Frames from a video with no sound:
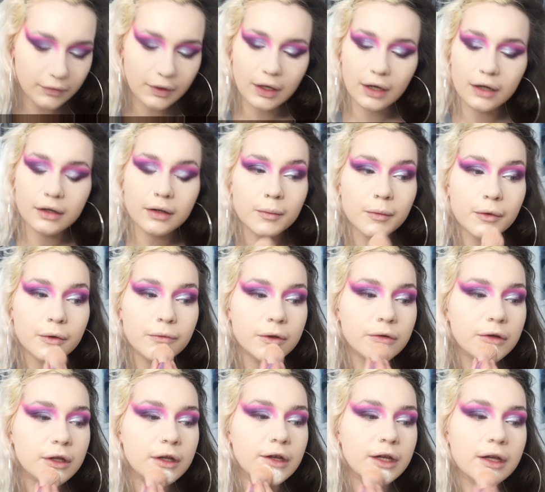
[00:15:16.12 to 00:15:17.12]
And I'm
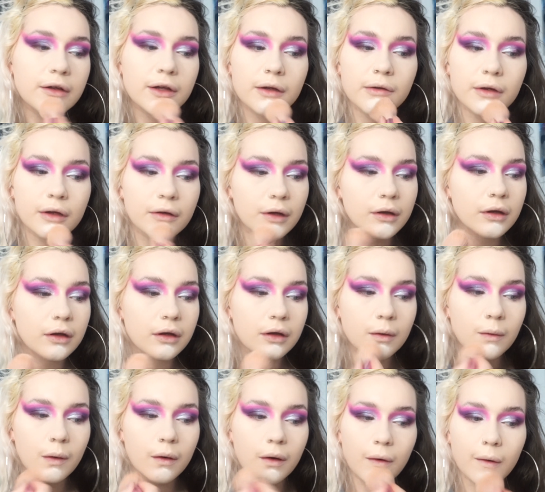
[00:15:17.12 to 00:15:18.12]
only
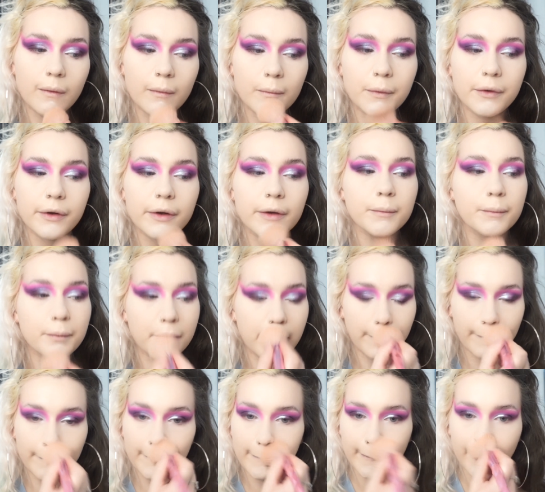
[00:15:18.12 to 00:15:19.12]
putting
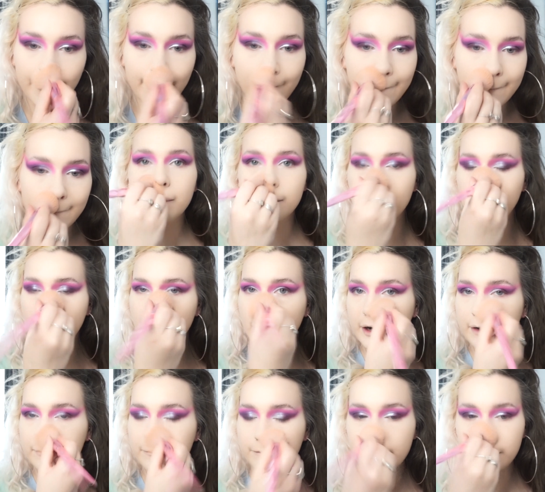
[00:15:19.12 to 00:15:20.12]
powder where
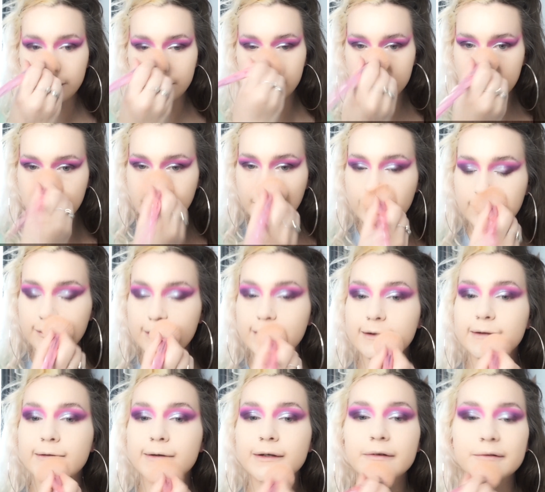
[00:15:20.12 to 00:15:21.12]
I've used
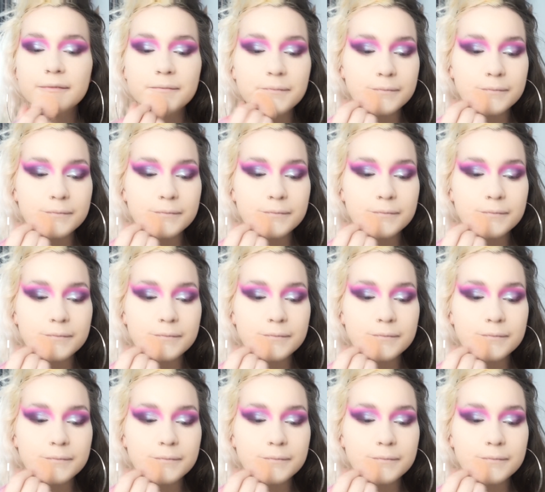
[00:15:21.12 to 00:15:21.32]
concealer.